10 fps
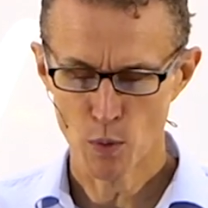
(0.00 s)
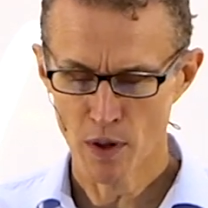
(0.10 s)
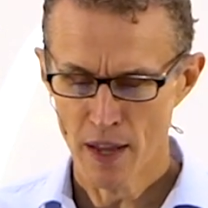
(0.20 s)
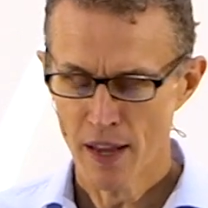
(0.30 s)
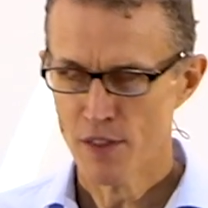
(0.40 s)

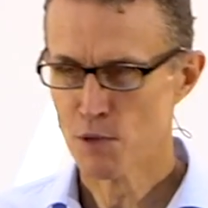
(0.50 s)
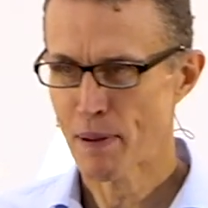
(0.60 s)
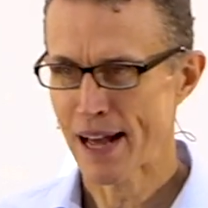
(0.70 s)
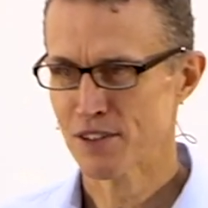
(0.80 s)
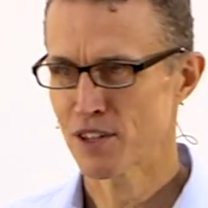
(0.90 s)
Well, this
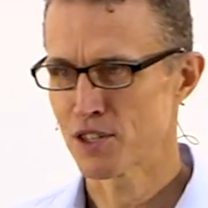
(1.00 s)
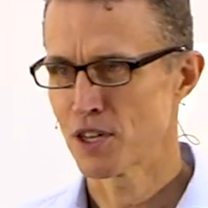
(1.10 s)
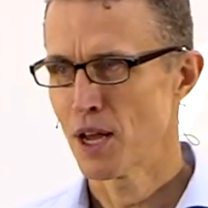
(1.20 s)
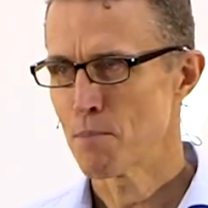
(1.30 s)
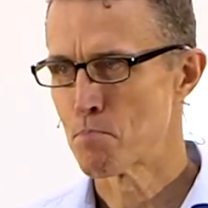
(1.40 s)

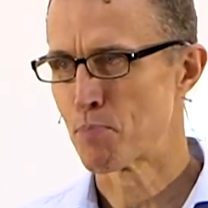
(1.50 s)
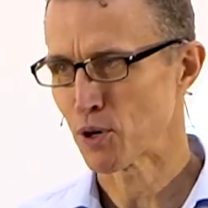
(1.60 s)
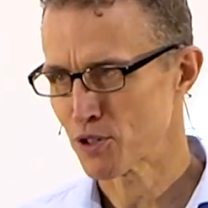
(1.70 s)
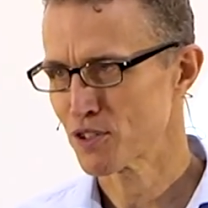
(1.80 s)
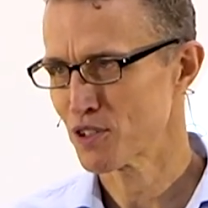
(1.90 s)
passage
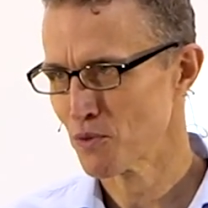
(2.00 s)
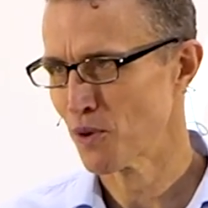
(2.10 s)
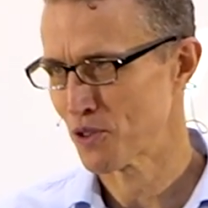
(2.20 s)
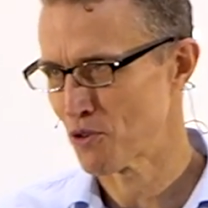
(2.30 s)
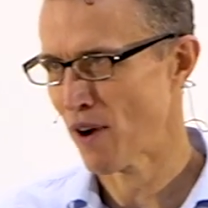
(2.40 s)
bursts
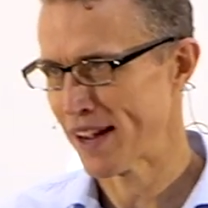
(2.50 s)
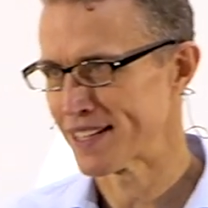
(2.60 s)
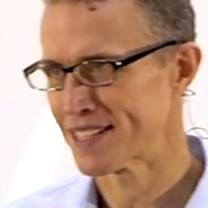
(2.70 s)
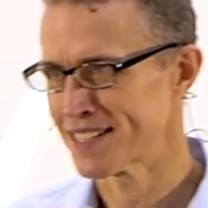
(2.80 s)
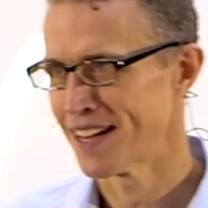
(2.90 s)
with
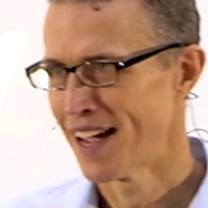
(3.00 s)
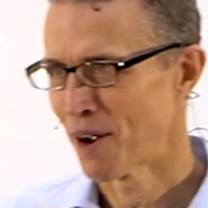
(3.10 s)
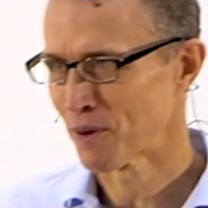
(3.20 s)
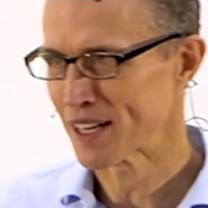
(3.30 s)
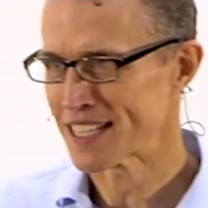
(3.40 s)
grace.
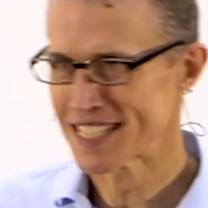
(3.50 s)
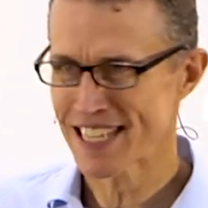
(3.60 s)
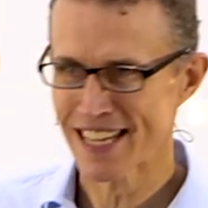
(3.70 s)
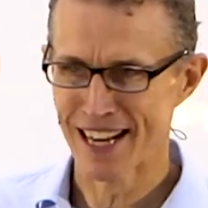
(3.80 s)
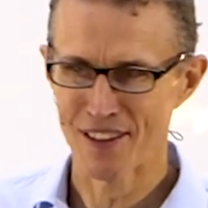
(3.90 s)
And we're going to
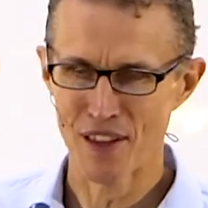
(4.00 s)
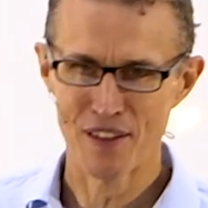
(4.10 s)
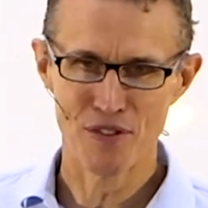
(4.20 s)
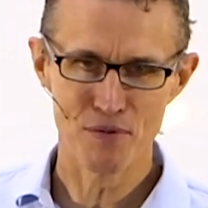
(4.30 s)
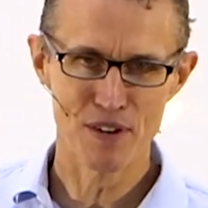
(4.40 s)
see that in,
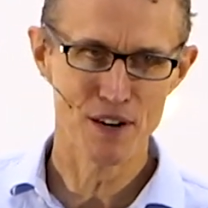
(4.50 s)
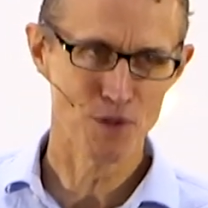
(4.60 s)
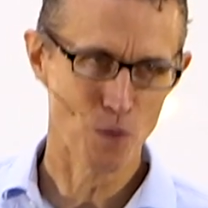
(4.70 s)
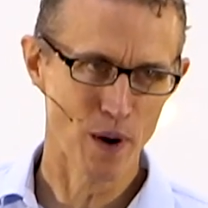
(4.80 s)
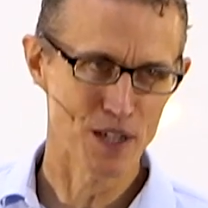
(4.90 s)
in three
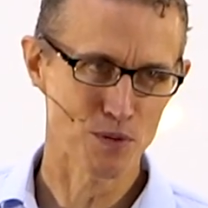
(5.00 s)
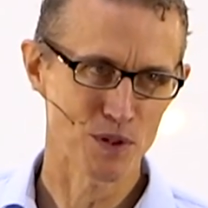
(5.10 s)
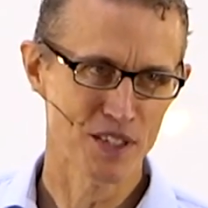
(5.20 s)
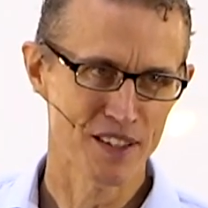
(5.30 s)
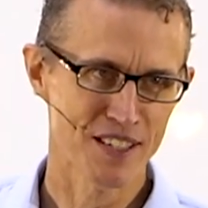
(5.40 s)
different ways.
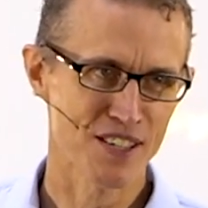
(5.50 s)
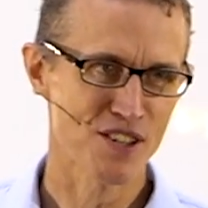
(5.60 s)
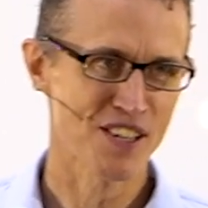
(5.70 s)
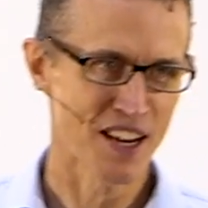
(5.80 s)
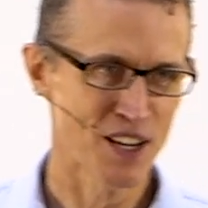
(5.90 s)
We'll see the
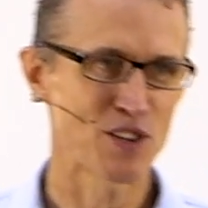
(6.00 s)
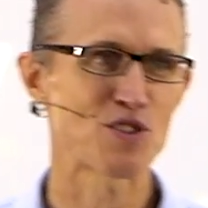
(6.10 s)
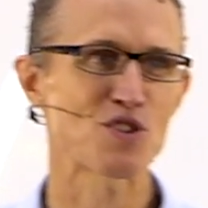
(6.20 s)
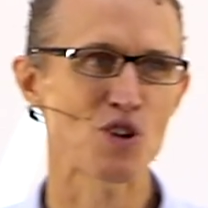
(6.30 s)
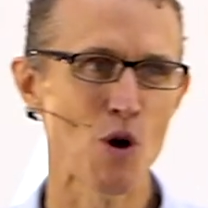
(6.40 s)
stunning
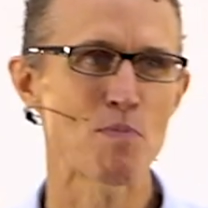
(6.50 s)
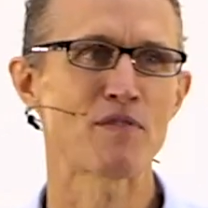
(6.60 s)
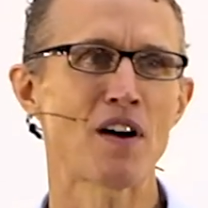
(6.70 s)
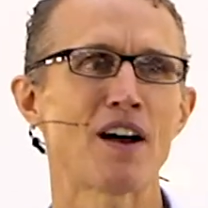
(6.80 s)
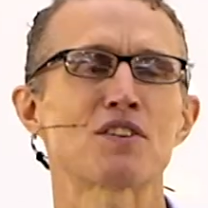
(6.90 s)
scope
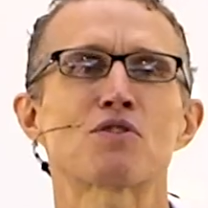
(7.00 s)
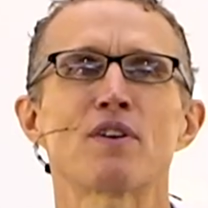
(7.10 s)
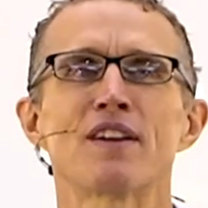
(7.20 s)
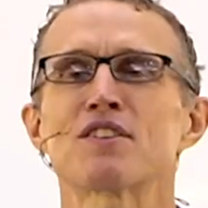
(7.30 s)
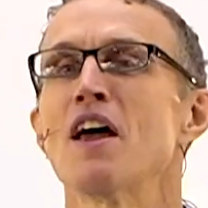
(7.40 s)
of God's
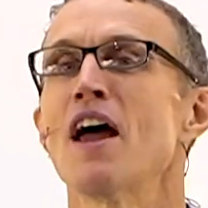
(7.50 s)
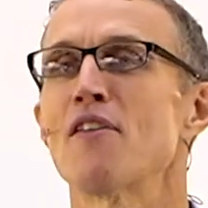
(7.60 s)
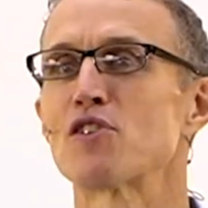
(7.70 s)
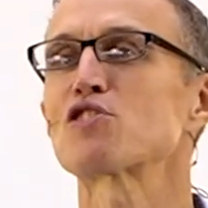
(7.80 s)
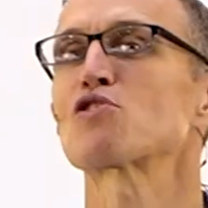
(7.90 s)
grace and the